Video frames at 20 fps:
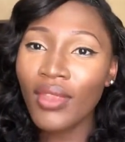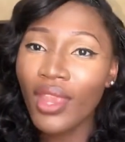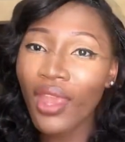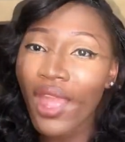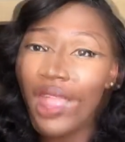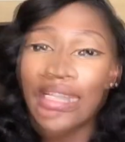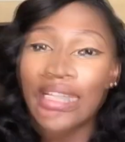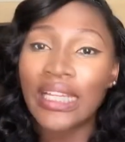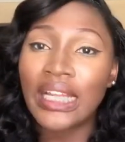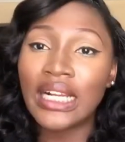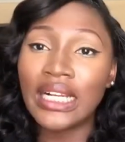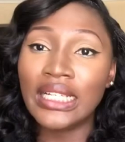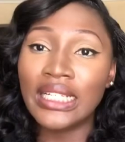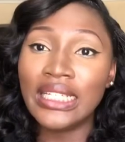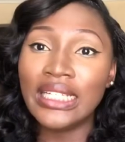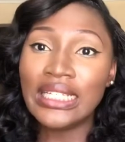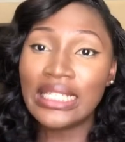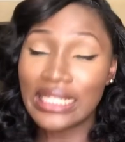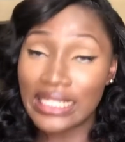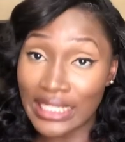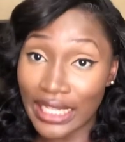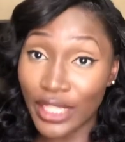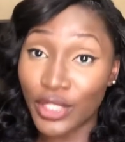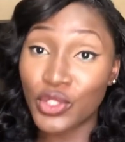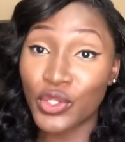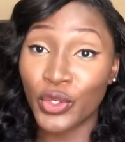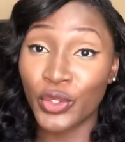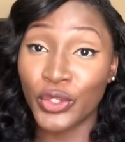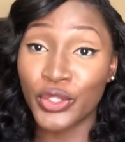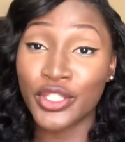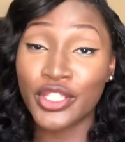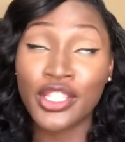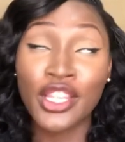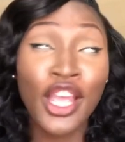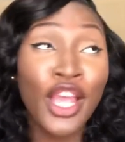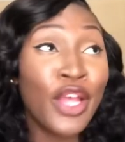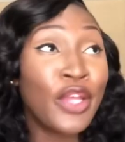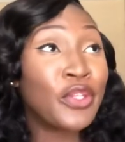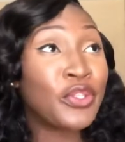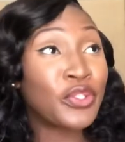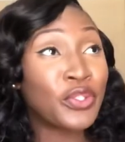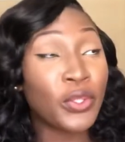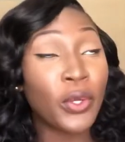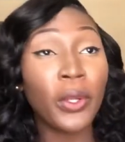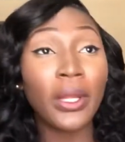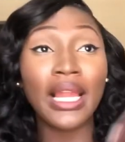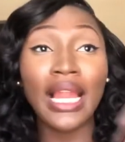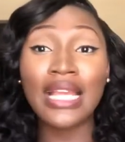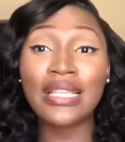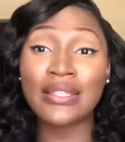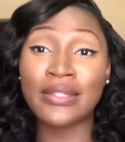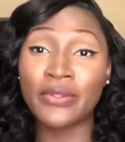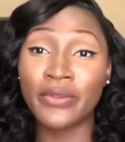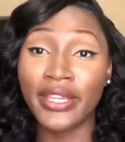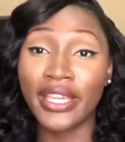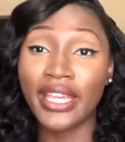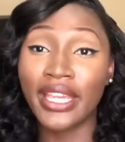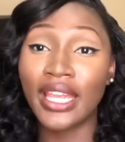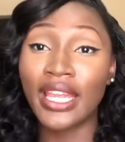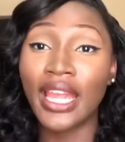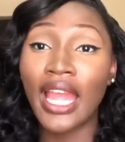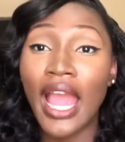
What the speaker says: Basically, debtors. So last week,